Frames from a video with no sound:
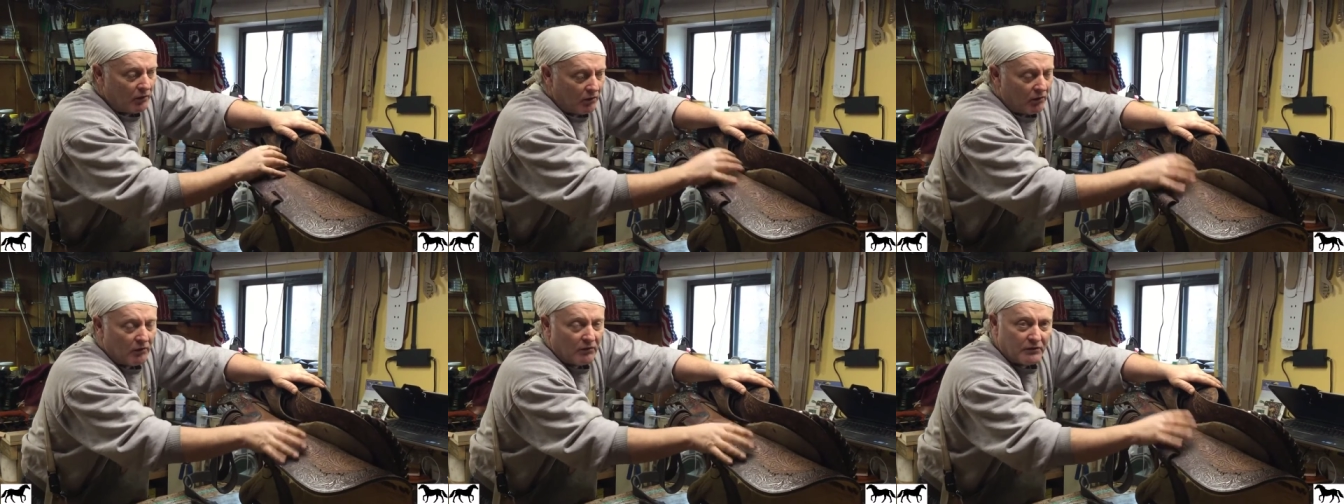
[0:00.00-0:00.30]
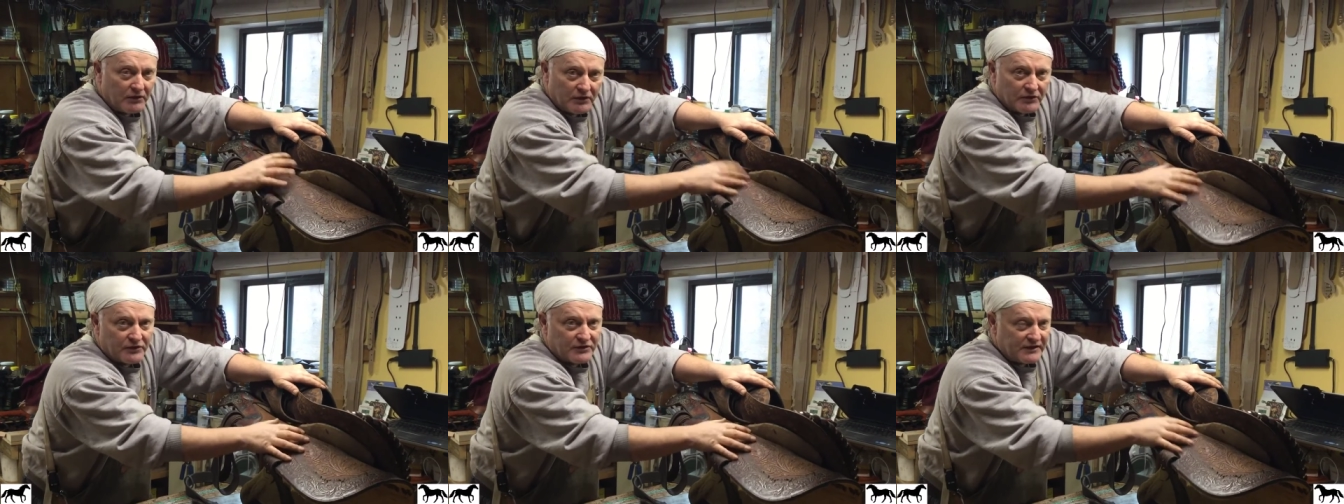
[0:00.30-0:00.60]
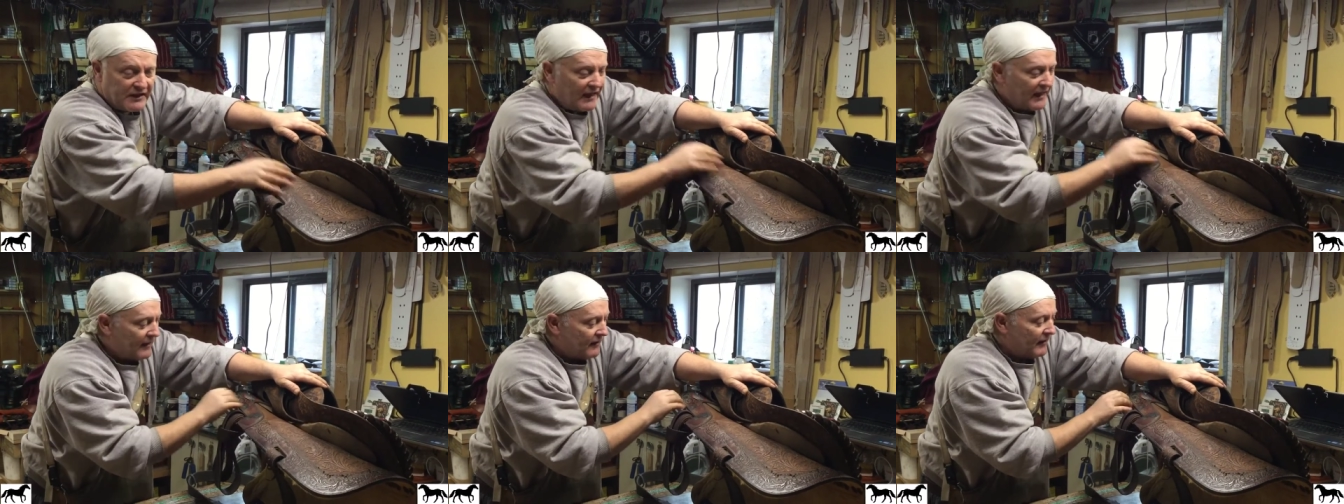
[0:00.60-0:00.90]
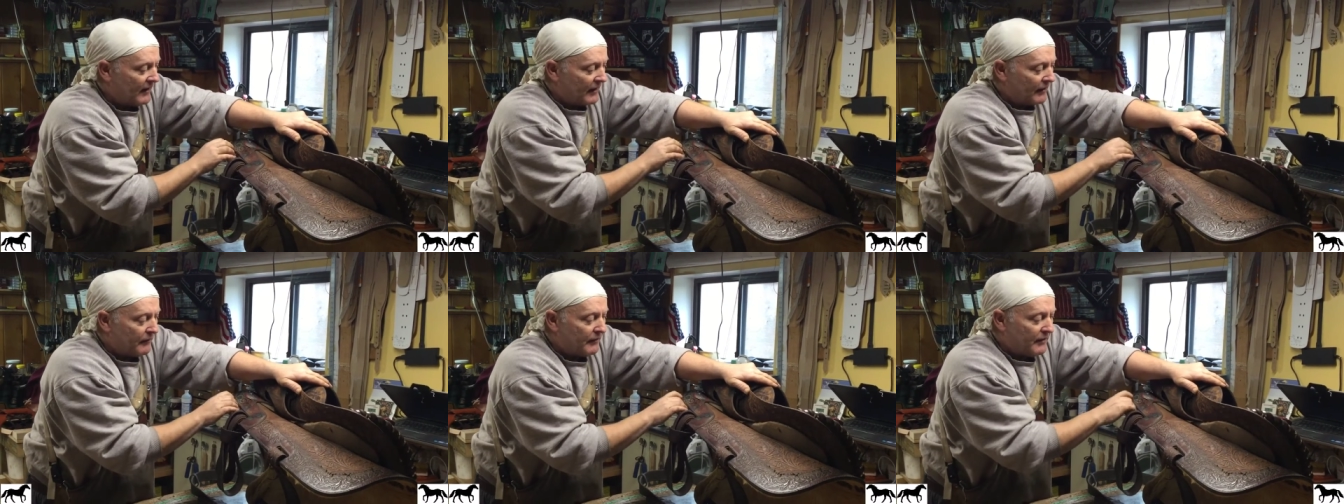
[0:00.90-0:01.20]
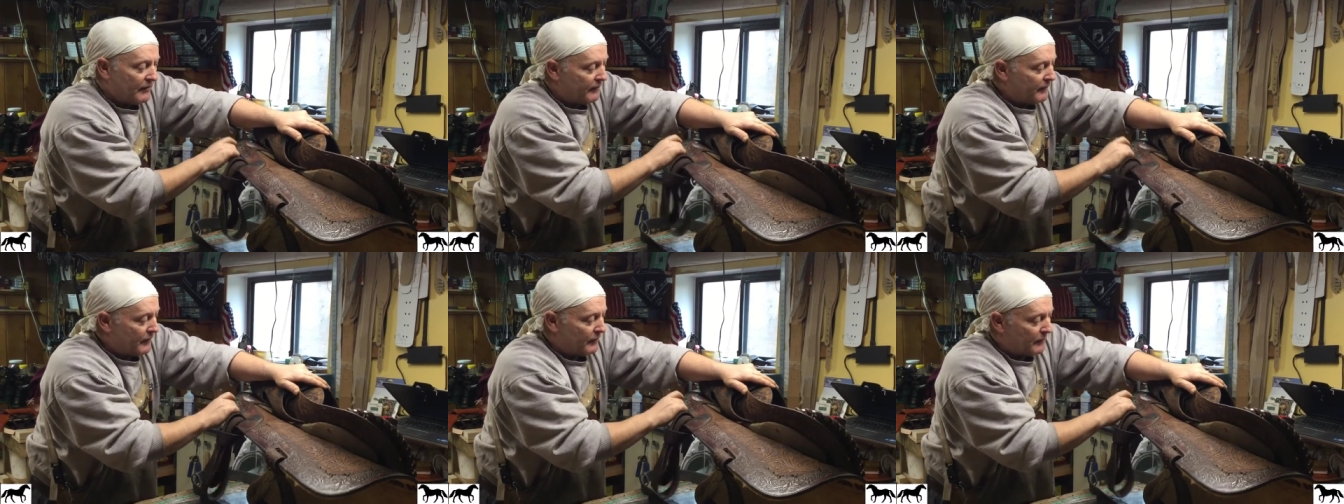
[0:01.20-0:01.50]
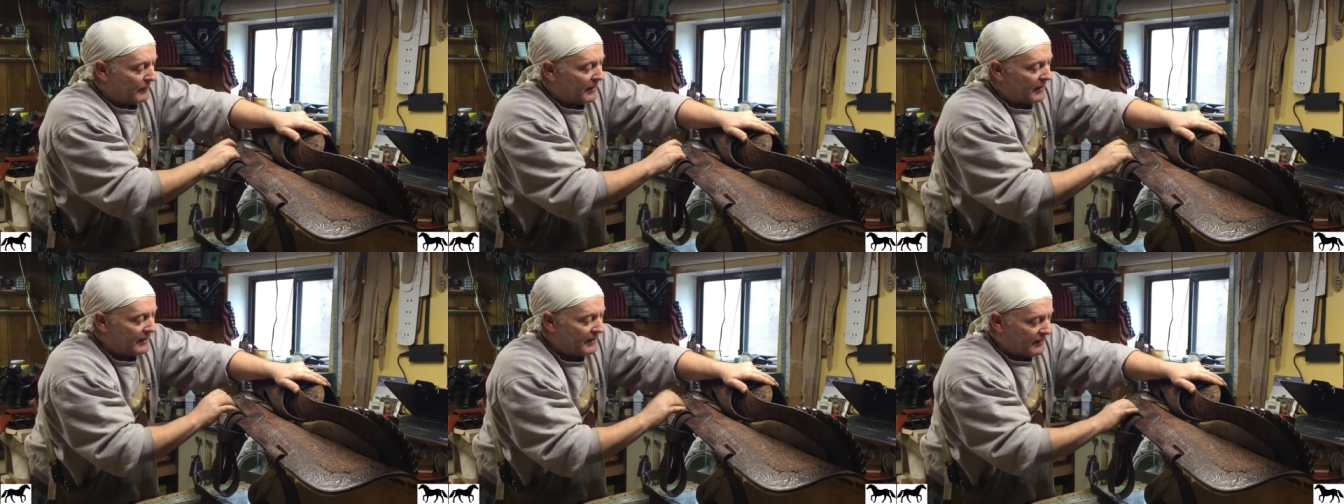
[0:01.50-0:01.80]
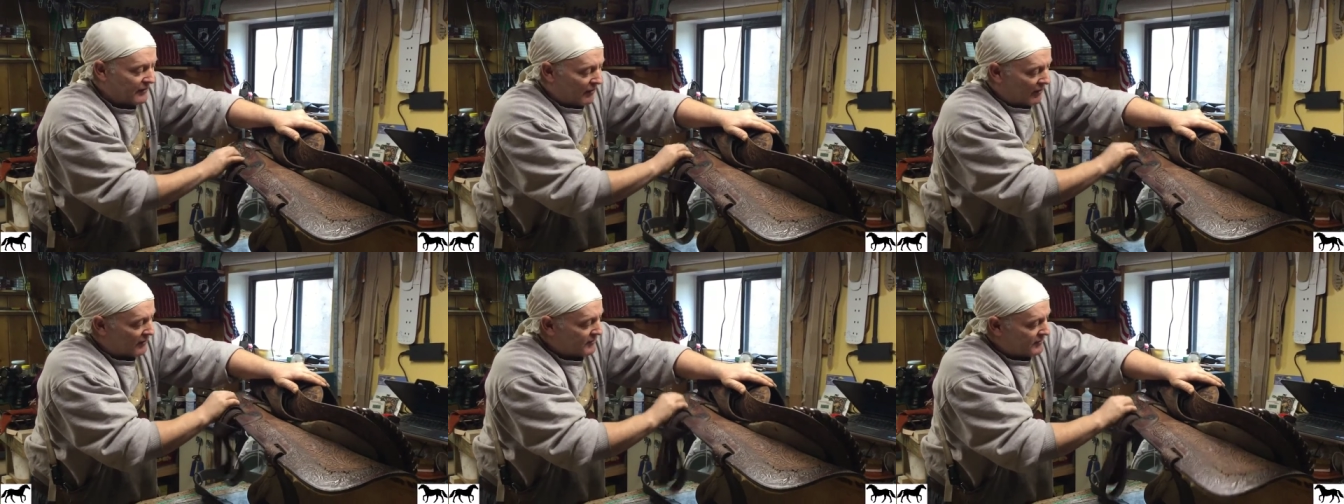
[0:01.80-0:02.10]
all your saddle area of your
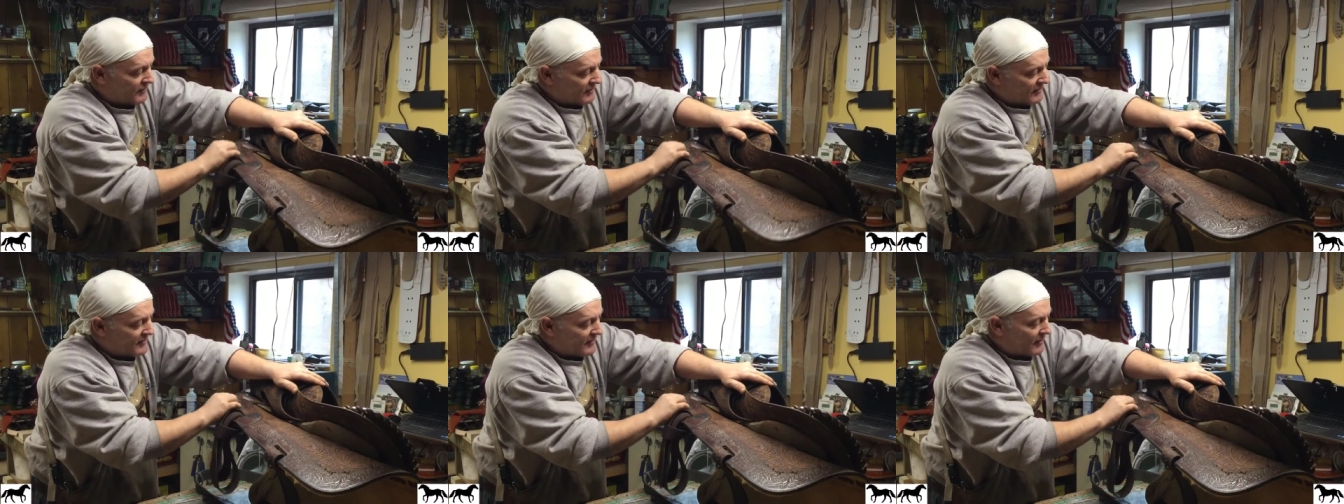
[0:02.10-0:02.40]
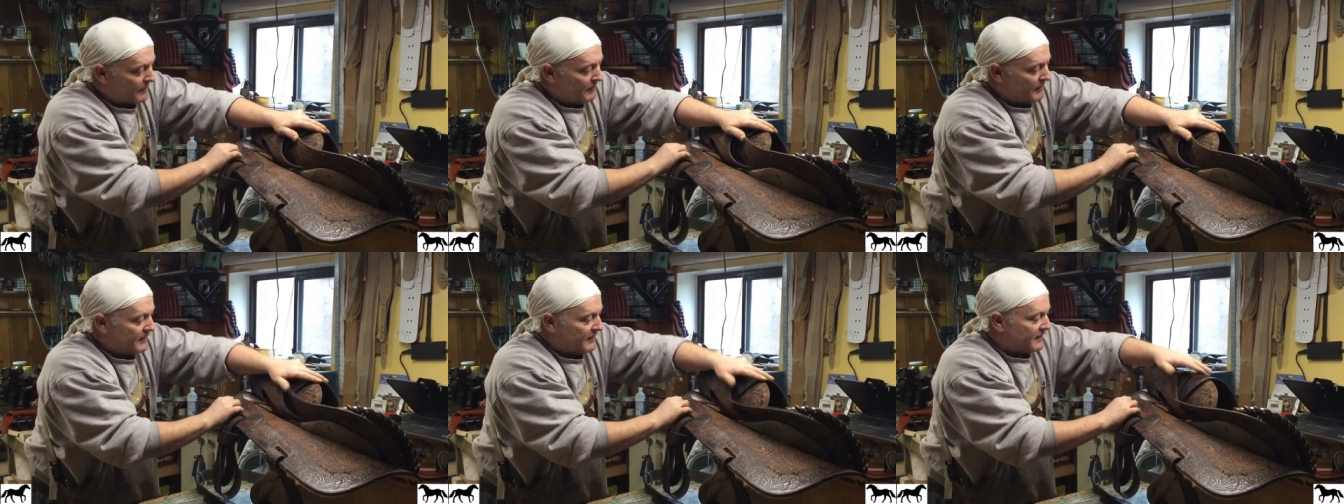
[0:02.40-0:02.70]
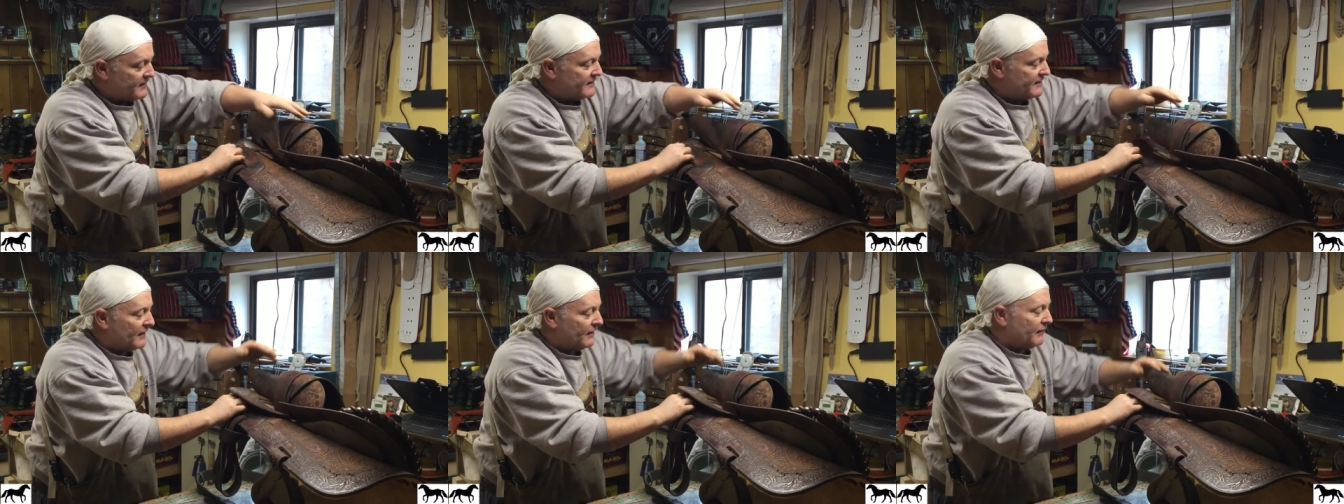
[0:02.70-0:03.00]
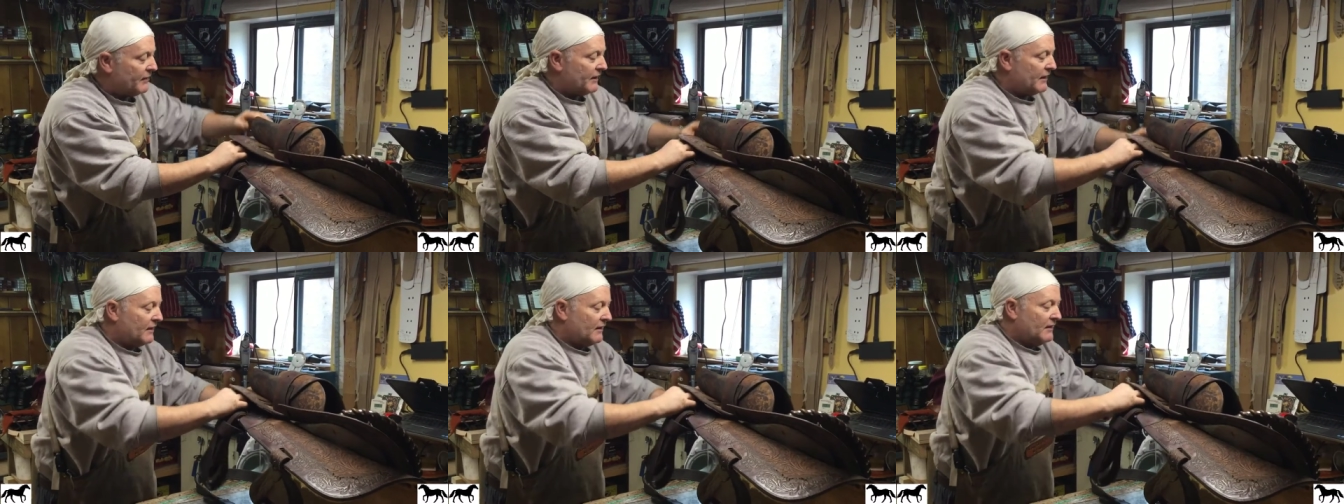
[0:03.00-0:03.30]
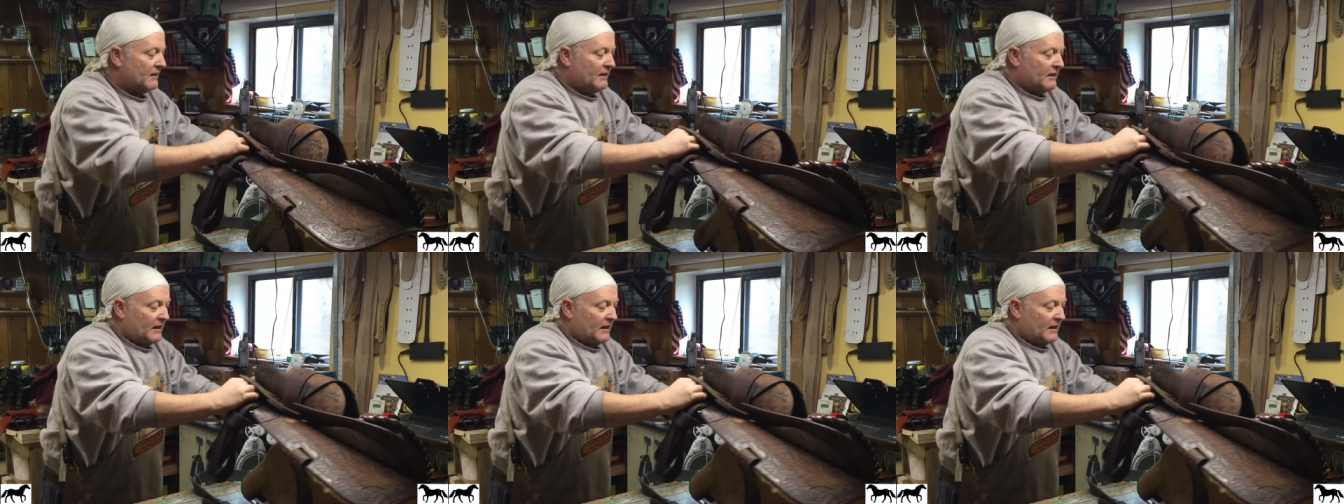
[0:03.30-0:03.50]
rigging, not just up in this area.